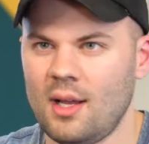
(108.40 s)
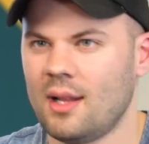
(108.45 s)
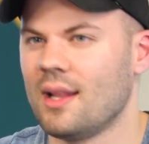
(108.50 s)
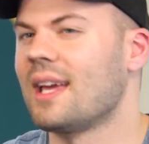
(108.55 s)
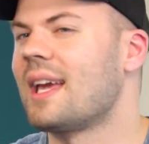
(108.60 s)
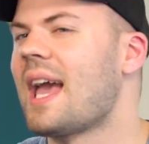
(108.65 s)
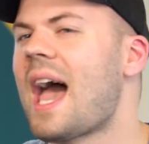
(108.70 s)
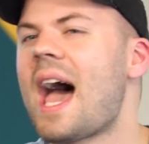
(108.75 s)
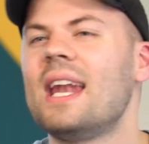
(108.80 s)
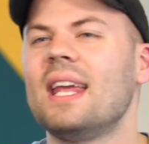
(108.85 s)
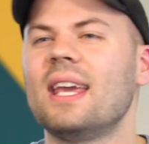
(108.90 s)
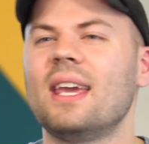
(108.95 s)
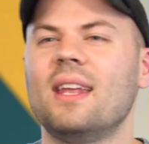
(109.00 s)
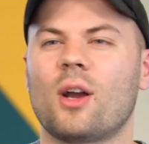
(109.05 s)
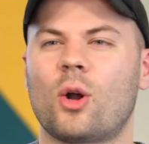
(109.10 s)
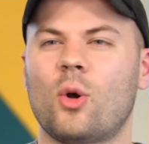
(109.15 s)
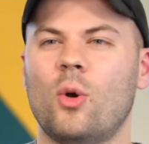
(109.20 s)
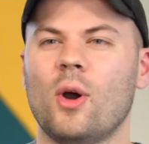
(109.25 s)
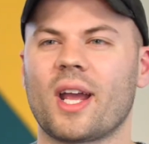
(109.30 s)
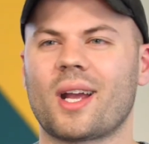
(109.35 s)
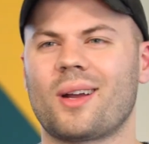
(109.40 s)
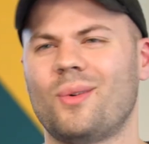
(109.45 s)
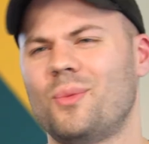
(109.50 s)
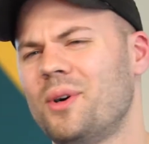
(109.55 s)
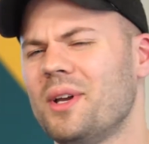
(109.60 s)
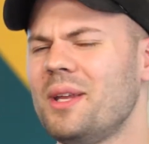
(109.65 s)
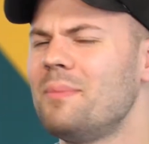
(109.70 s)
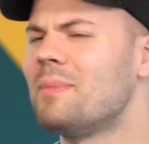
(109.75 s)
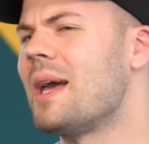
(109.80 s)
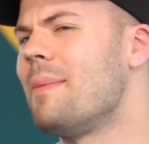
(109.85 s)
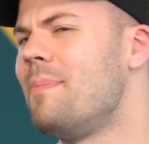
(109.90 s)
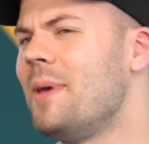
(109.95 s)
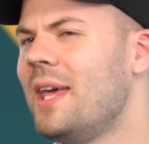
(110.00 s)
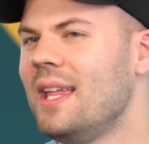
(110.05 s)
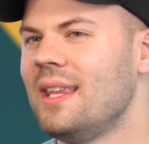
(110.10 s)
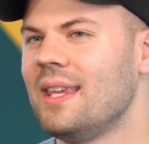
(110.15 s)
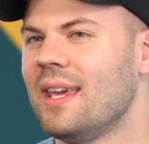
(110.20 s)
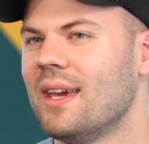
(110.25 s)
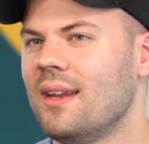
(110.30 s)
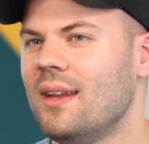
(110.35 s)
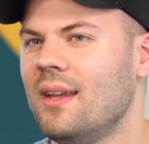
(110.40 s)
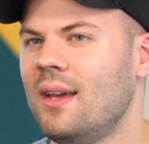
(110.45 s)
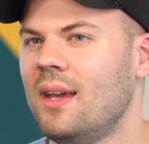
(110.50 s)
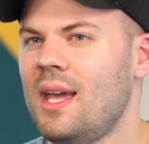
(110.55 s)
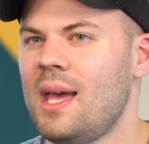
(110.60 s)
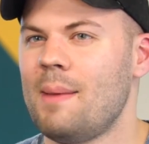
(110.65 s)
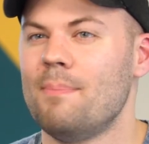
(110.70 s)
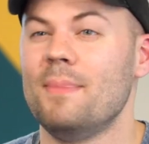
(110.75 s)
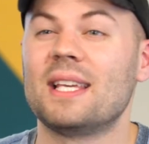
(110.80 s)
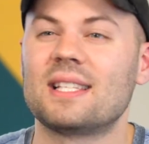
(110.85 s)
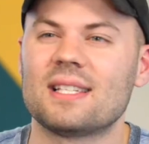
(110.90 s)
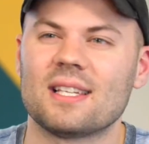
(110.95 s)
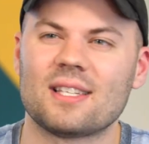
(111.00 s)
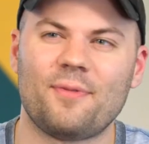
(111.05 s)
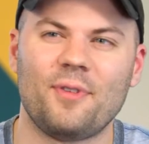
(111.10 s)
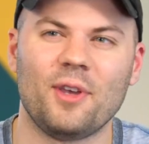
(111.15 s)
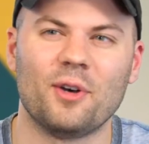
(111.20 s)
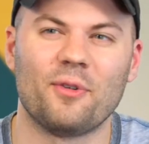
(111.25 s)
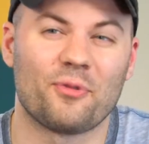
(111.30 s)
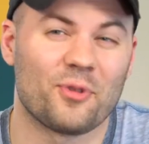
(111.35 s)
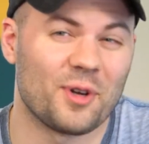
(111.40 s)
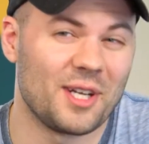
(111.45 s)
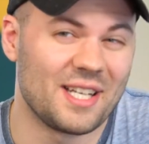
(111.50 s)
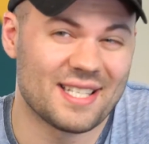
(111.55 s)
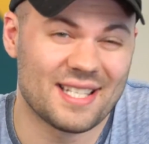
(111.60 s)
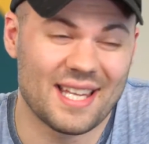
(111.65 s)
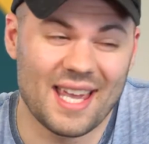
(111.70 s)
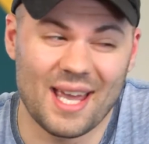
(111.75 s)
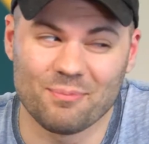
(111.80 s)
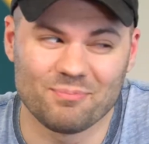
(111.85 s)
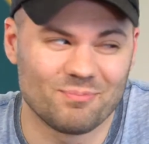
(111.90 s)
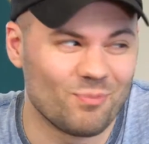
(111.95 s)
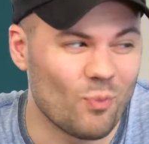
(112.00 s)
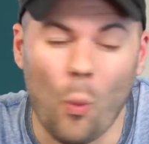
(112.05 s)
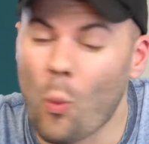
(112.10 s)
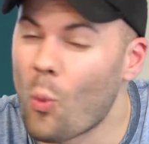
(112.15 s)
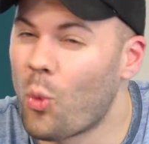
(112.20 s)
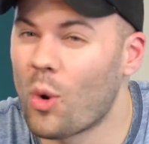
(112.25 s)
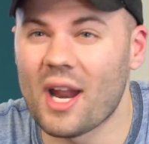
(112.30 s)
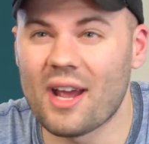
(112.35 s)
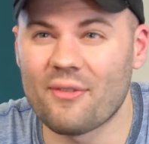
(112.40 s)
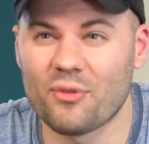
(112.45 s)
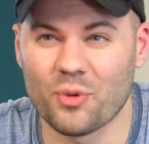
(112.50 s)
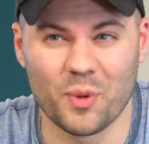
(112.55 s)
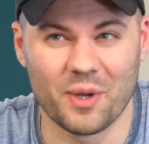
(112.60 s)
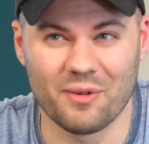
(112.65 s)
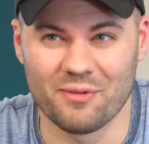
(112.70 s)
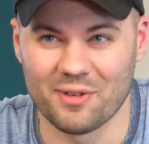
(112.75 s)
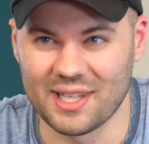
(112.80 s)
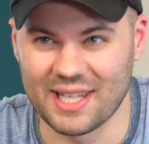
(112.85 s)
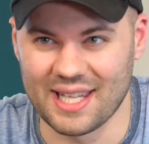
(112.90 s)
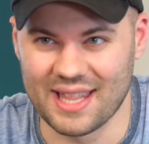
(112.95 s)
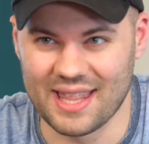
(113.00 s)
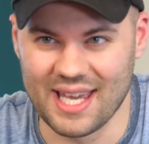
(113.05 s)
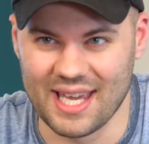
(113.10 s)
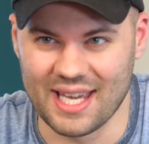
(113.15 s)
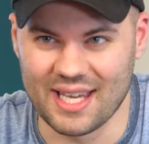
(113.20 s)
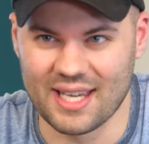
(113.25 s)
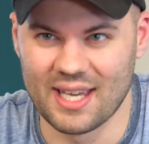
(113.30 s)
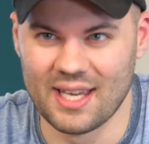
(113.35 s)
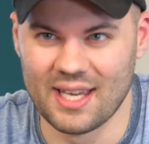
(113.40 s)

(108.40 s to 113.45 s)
Like adding in a quick, well, in my opinion, makes us feel free to say whatever we really think.